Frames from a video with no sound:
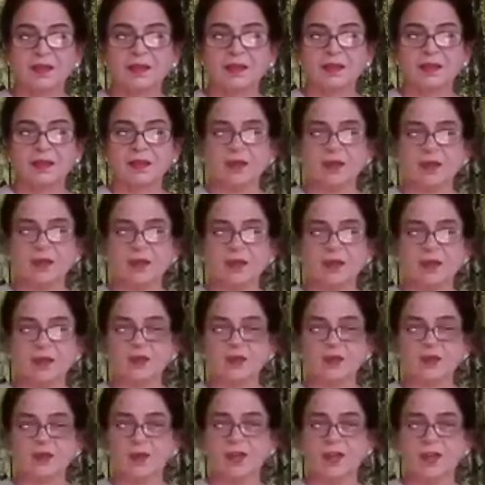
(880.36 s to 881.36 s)
That's
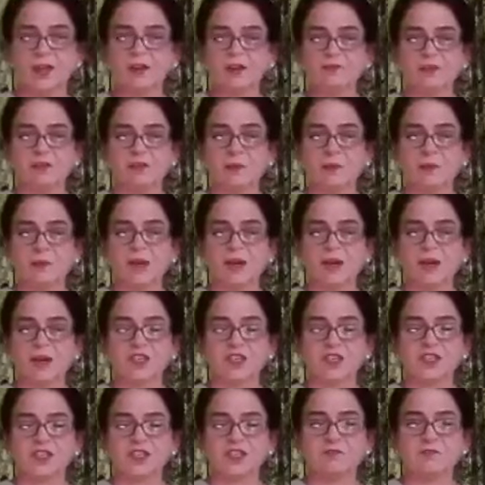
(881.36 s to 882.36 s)
why when we
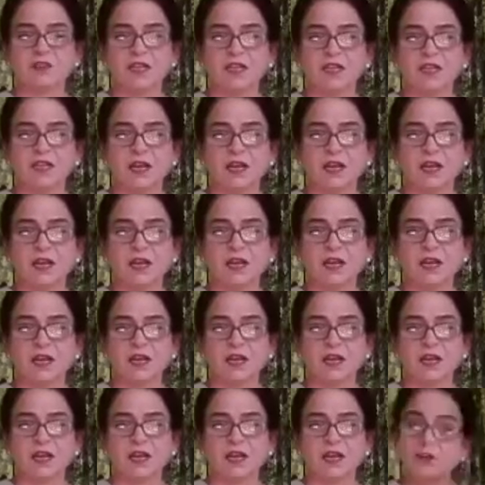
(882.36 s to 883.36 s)
practice even the asanas,
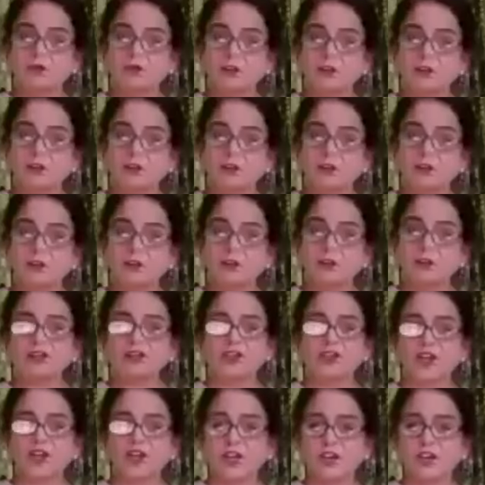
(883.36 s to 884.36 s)
we are trying to
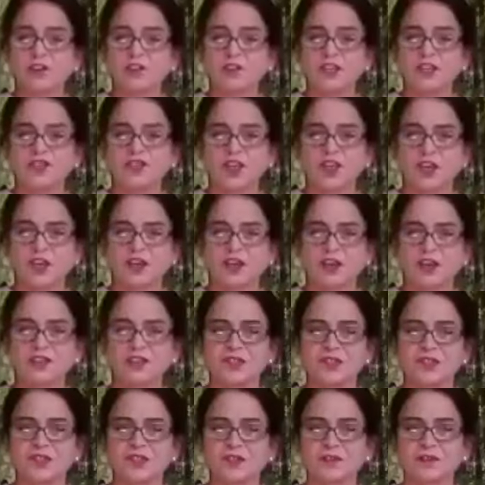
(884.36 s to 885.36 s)
concentrate on the
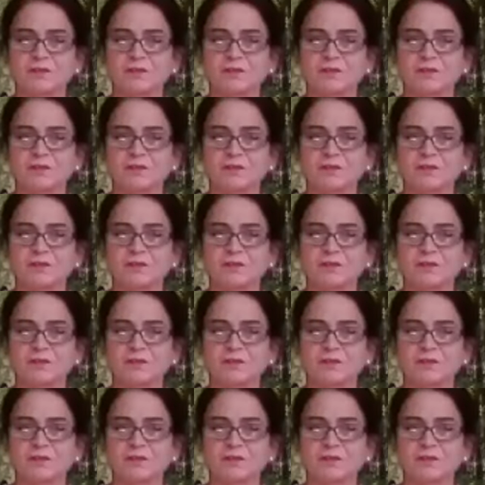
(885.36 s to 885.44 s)
chakras.